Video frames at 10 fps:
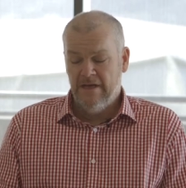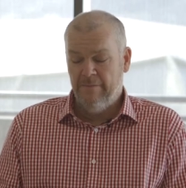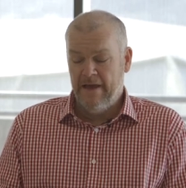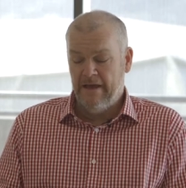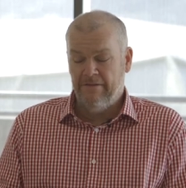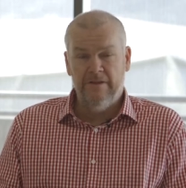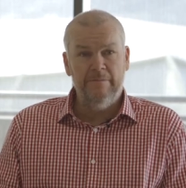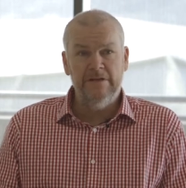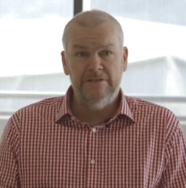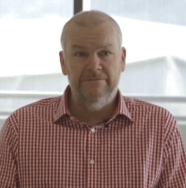about the
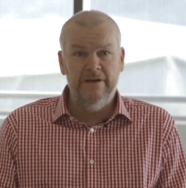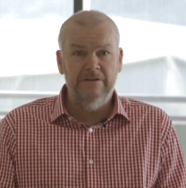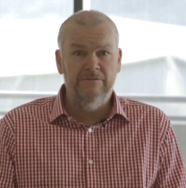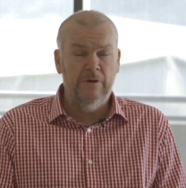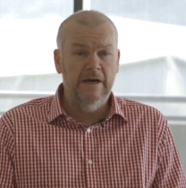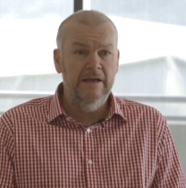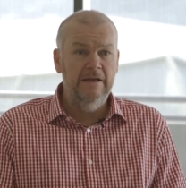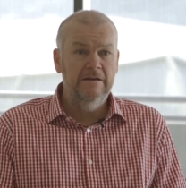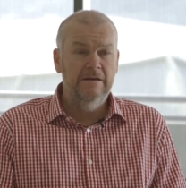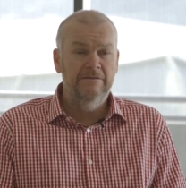most effective
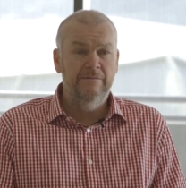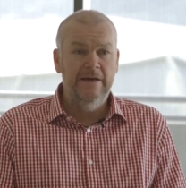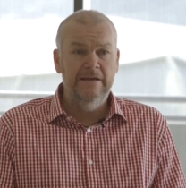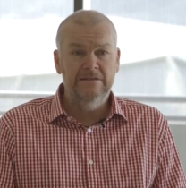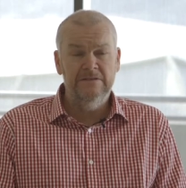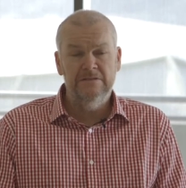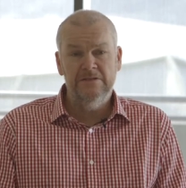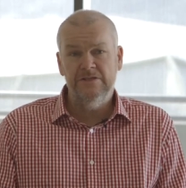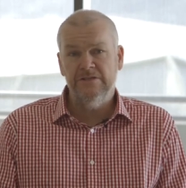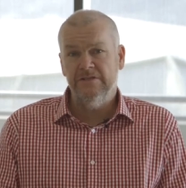way of making
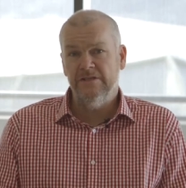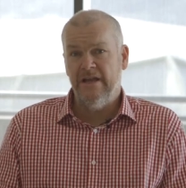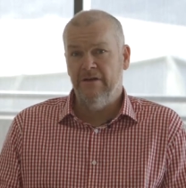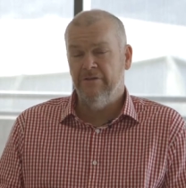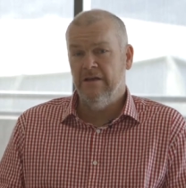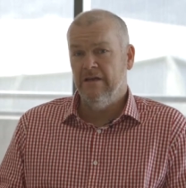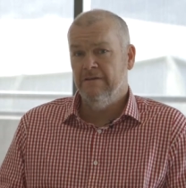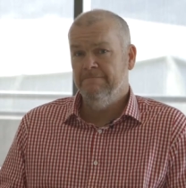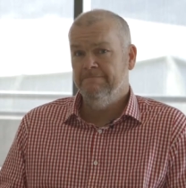decisions in healthcare.